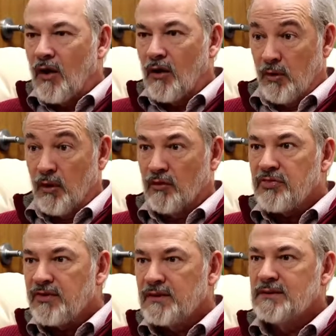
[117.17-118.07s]
our
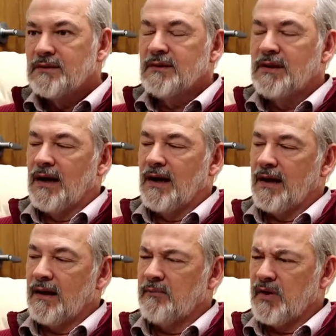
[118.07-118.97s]
birth.
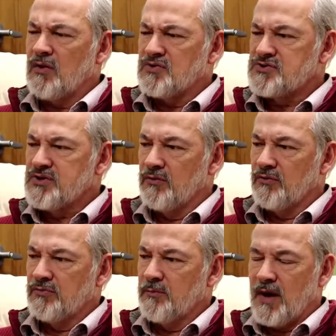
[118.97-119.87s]
Uh, but
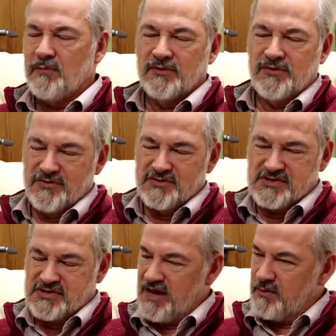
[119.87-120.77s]
also, the Bible
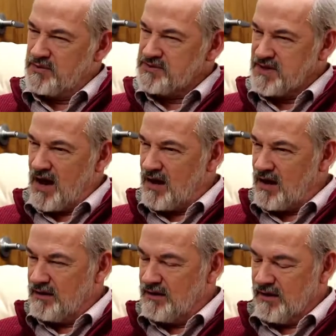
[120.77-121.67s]
uses language in,
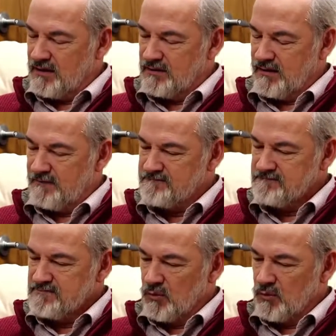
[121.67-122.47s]
uh, in uh,